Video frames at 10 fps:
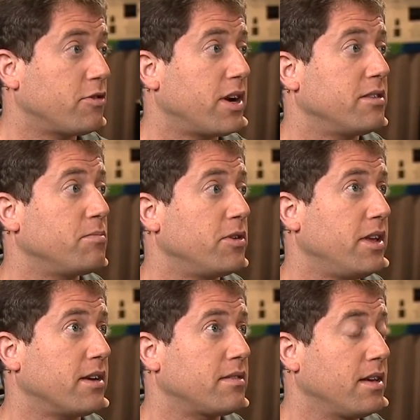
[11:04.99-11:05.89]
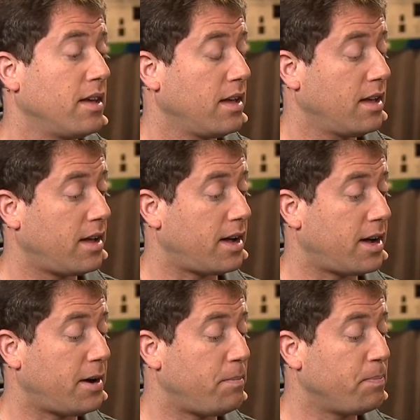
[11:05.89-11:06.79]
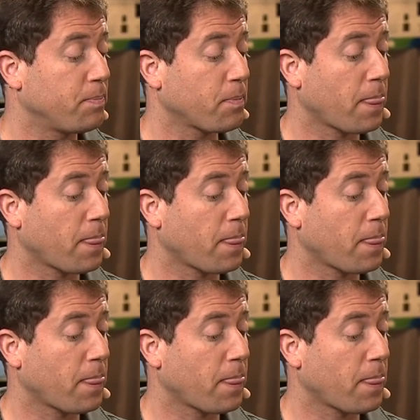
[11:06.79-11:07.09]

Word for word: trying to predict um,